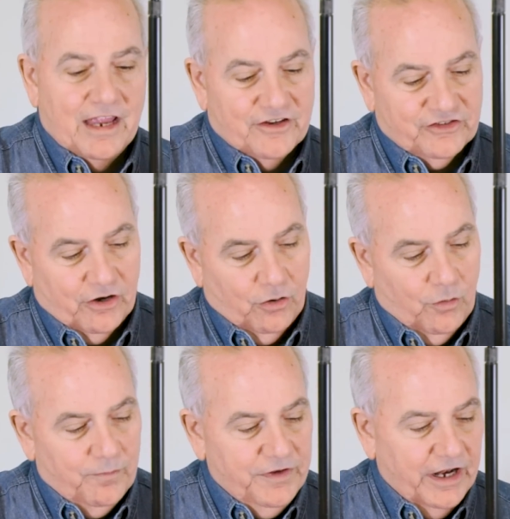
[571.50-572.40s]

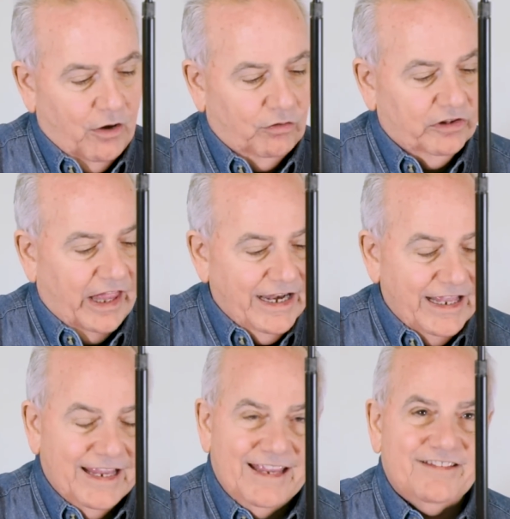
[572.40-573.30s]
So,
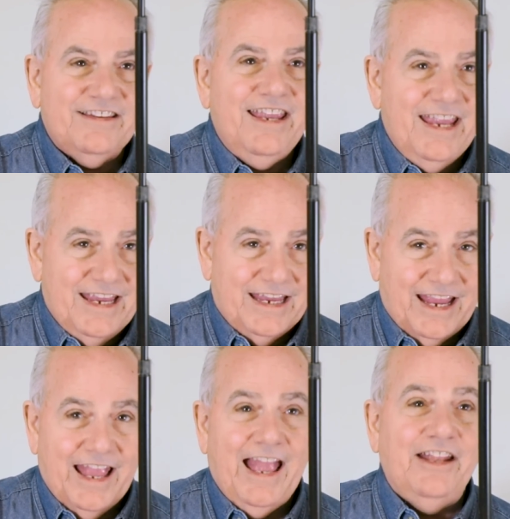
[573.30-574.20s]
lighting is
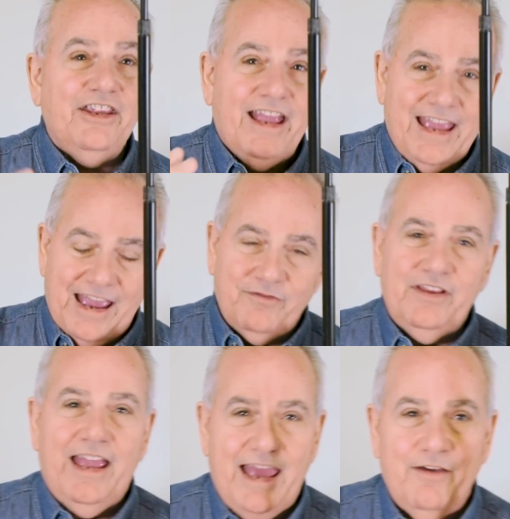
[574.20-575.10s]
key, and you have
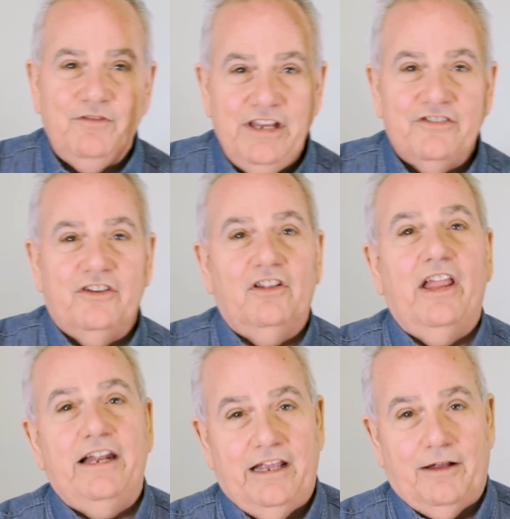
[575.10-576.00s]
to have decent
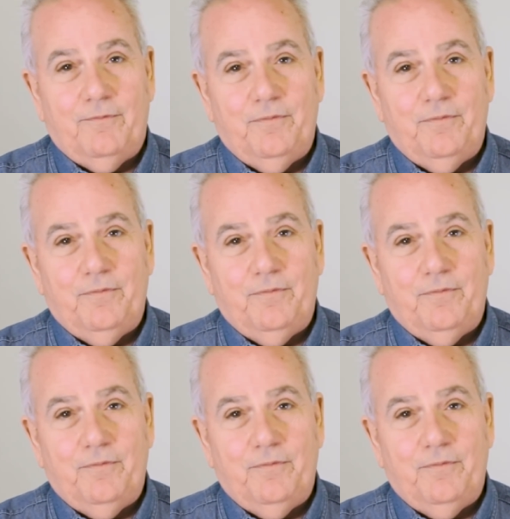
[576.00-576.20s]
lighting.